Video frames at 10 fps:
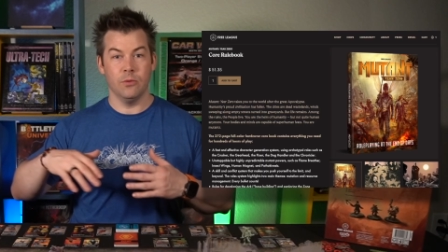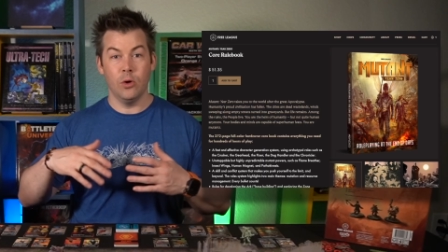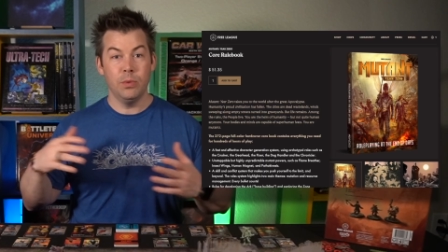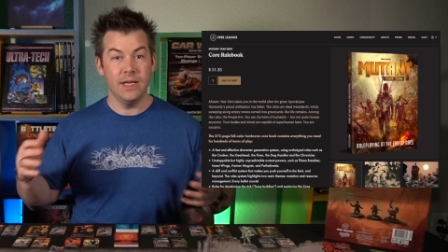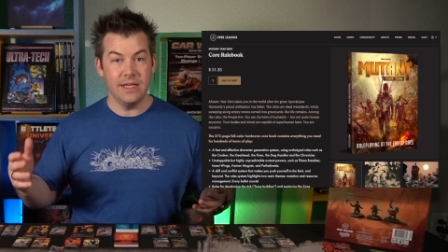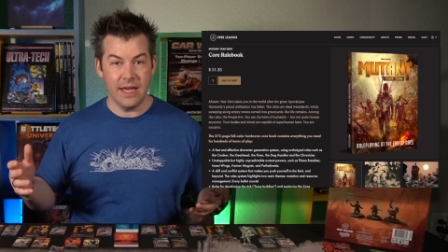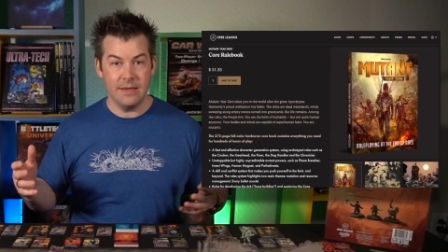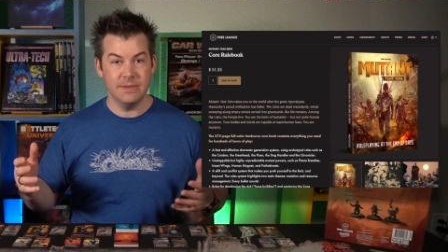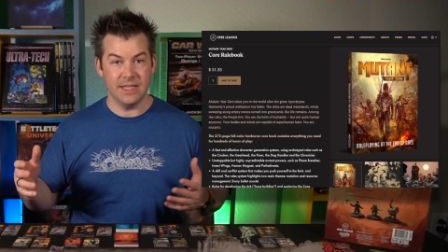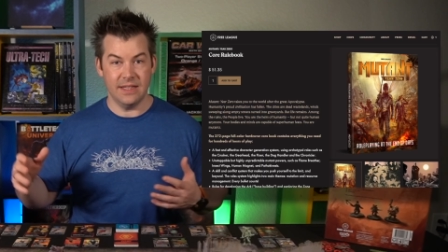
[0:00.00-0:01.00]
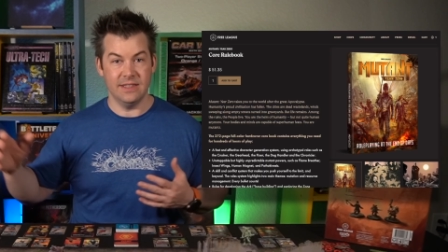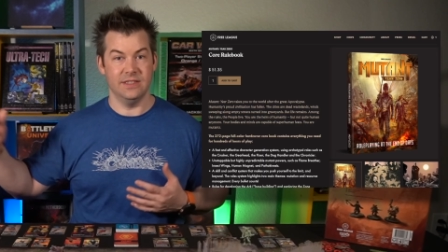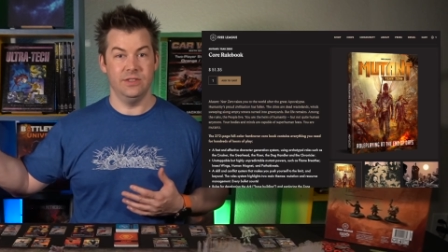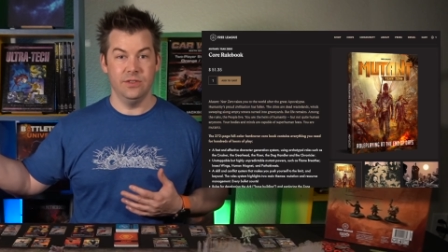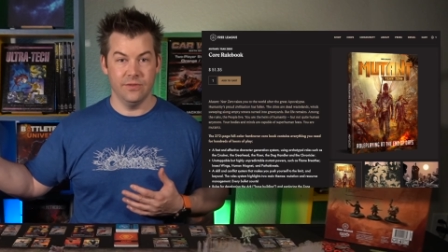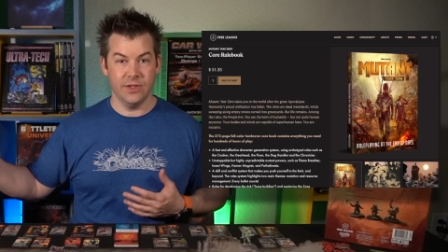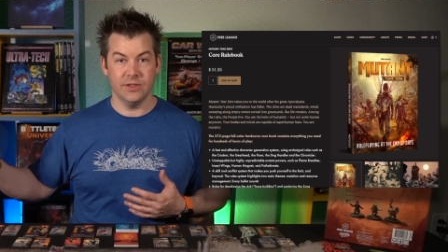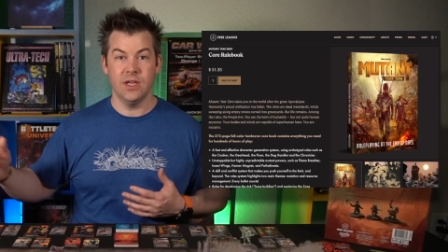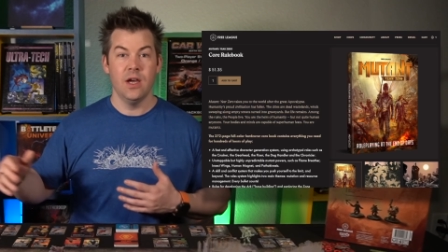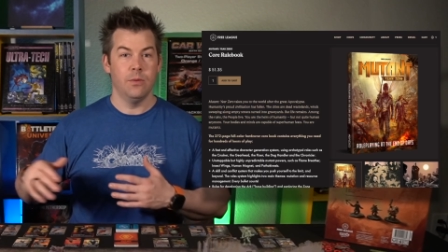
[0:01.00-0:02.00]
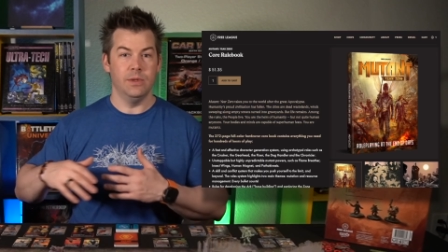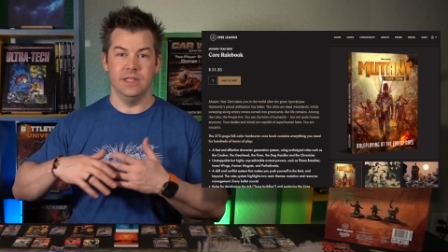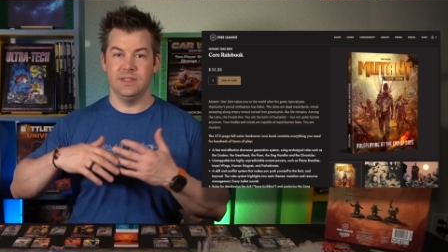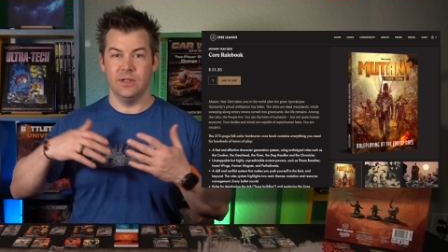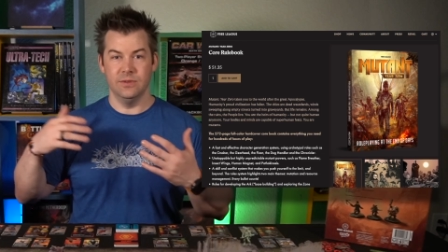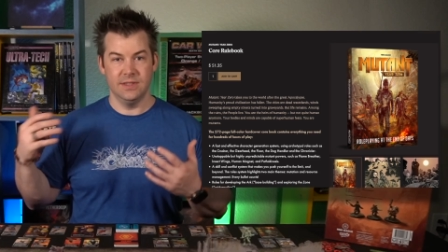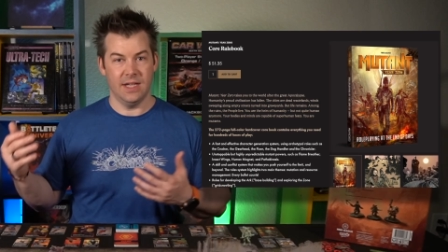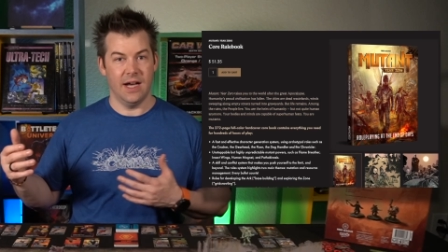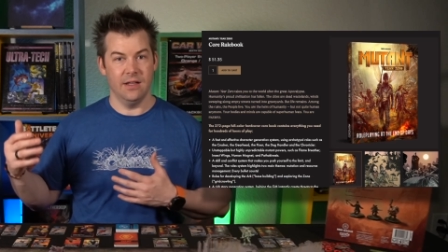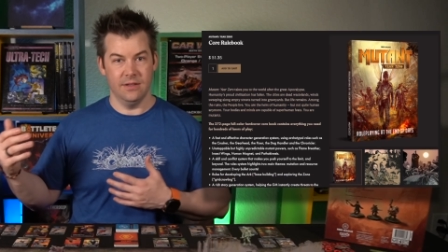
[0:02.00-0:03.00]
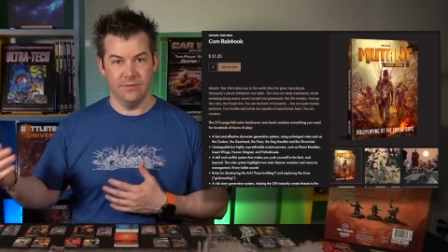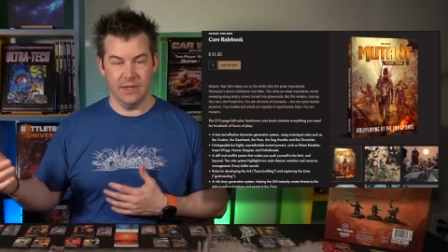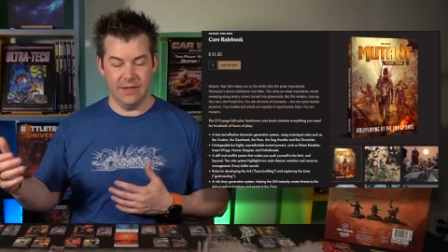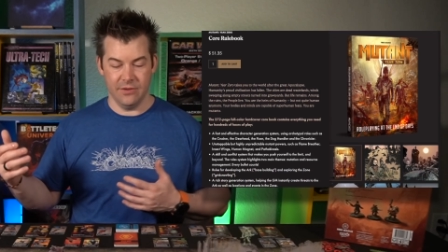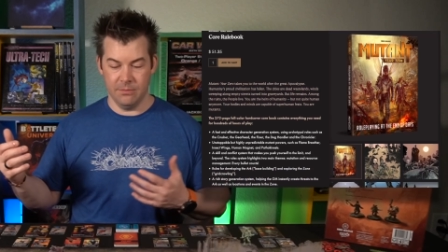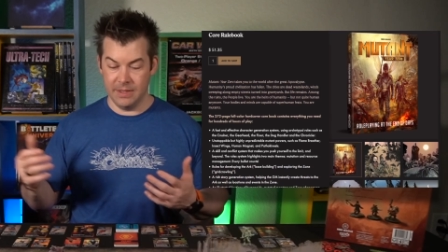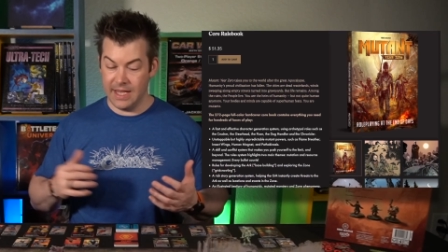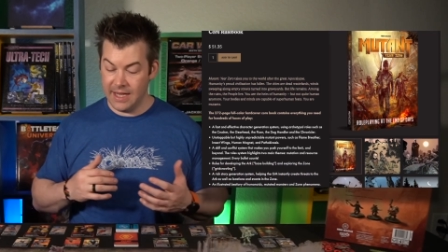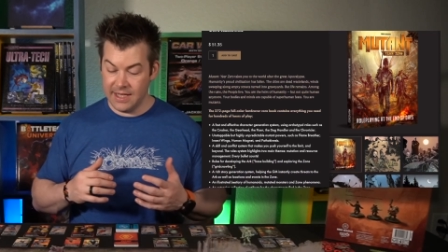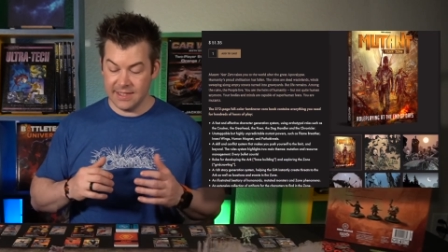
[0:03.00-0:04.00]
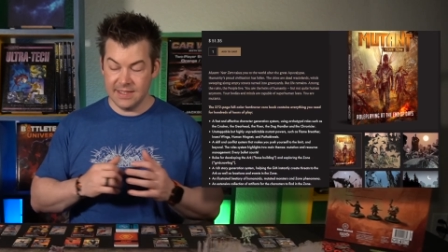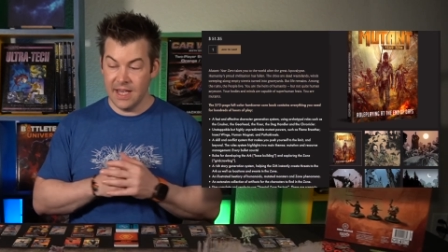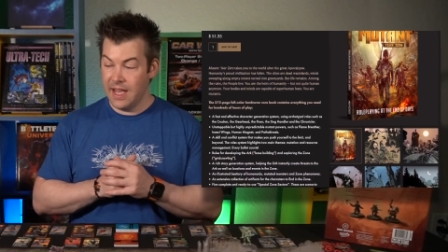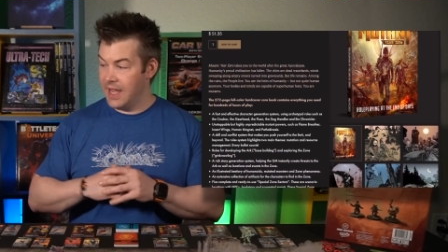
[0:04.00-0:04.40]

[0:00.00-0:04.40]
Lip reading: role-playing game set in this universe with its own style and flavor of mechanics.